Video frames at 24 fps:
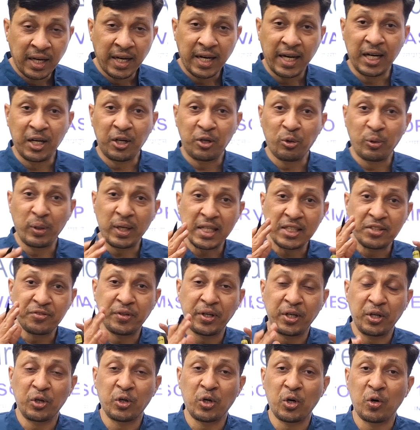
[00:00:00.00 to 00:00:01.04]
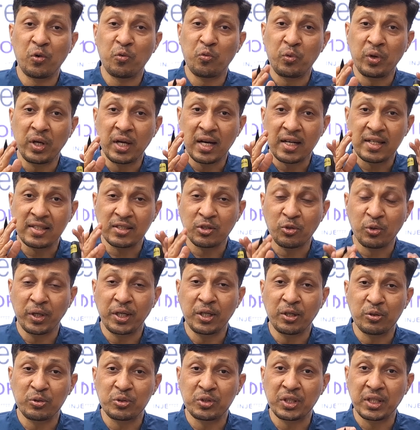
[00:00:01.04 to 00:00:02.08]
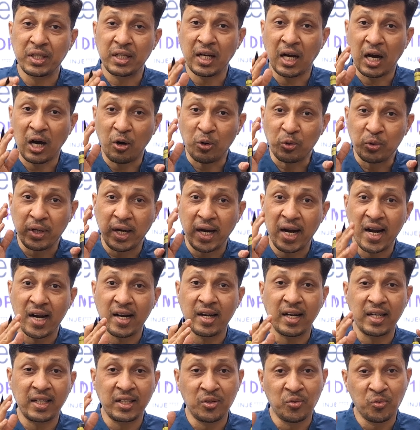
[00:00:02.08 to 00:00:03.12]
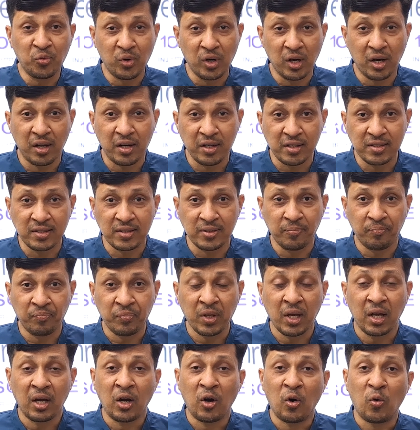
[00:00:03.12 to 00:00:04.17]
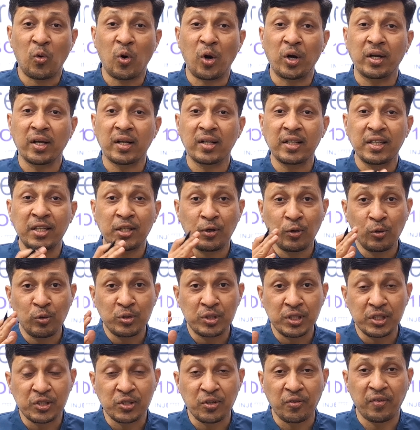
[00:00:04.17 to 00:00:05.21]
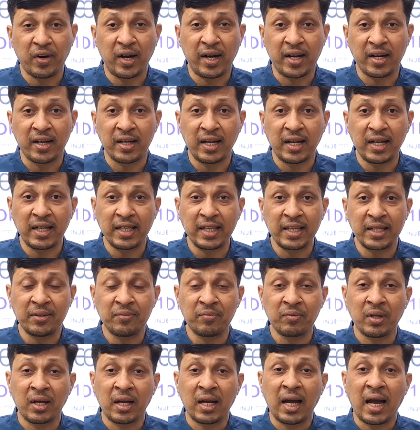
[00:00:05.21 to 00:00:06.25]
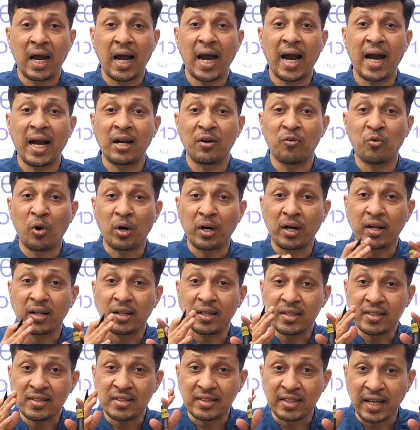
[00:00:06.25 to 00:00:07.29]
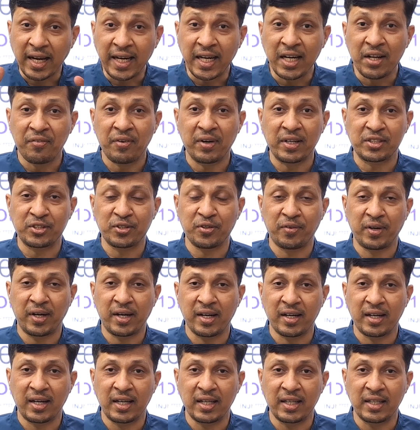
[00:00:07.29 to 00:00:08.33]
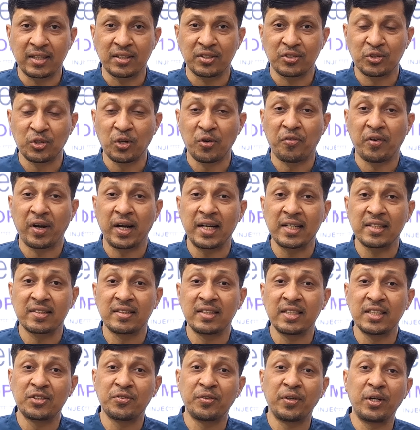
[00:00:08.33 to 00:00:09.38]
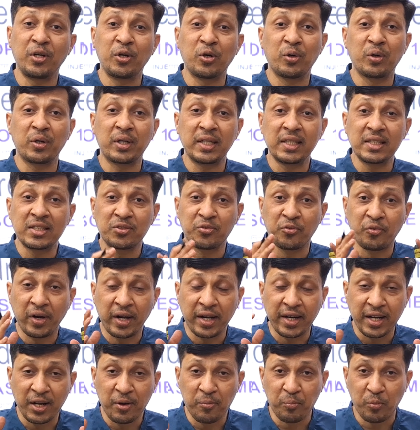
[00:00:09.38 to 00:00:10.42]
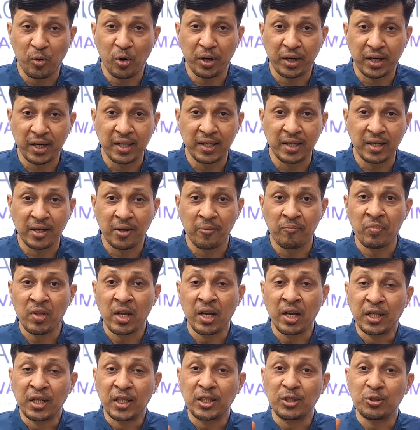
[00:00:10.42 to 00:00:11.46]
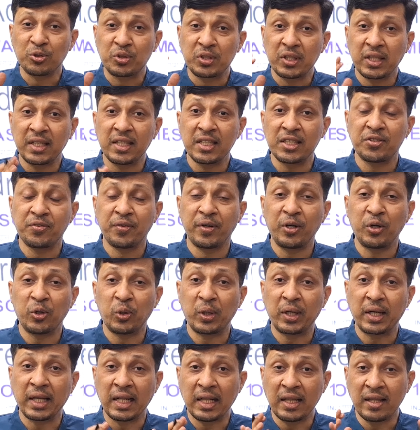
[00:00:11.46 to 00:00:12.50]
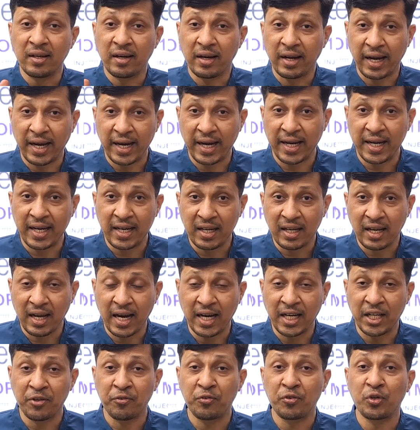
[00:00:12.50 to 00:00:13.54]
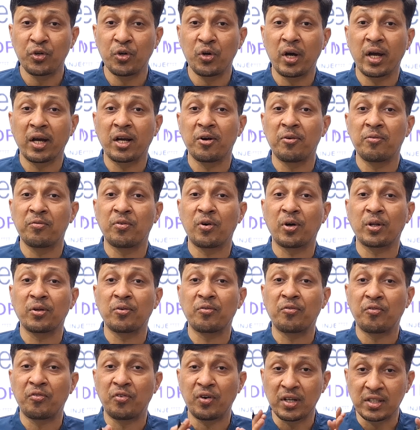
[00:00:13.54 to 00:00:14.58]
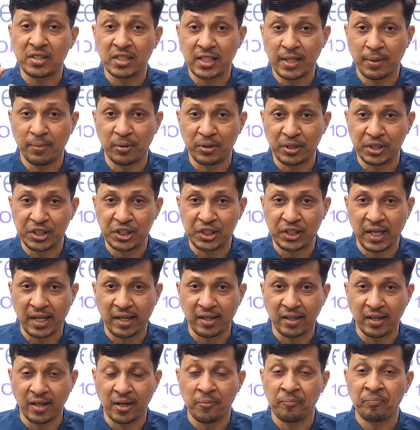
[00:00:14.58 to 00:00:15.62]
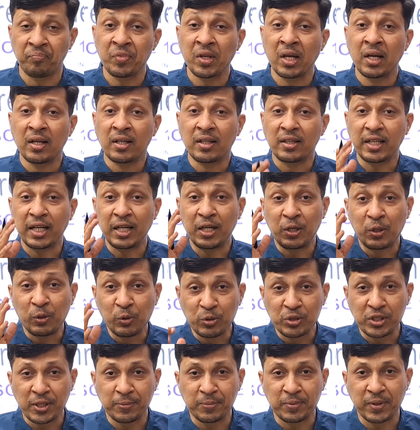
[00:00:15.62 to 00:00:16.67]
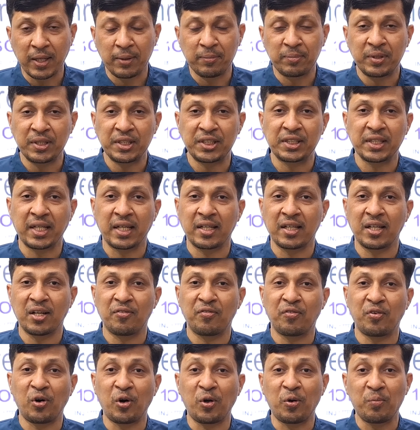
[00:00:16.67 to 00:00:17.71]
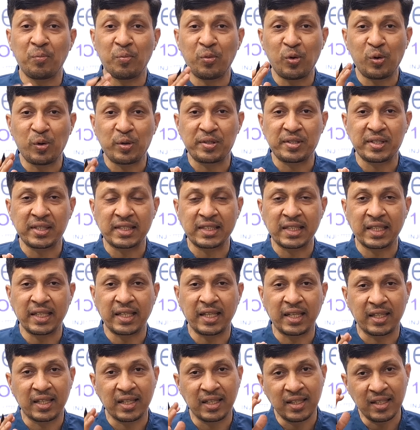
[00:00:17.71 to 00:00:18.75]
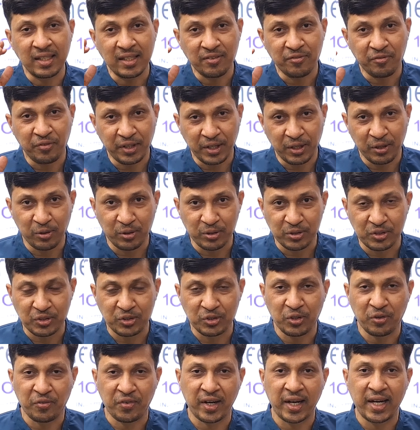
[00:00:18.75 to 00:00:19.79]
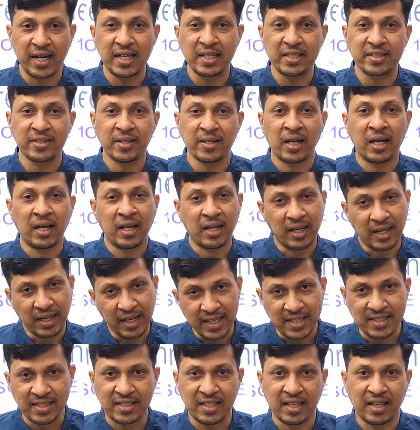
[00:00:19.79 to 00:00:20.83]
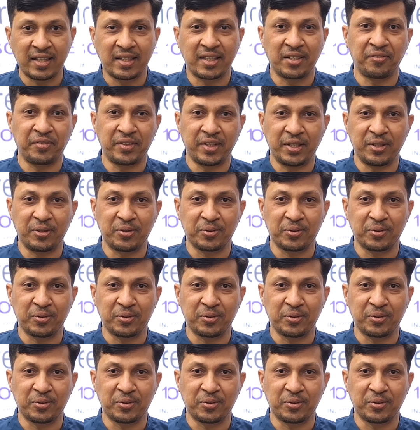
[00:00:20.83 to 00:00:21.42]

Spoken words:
In today's video we are going to see how the adrenaline works, what are the uses of adrenaline and what are the side effects of adrenaline. So friends, this video is very important. You see this video till the end, and if you have come for the first time on this channel, then do subscribe this channel for more such clinical videos. So friends, let's start the video.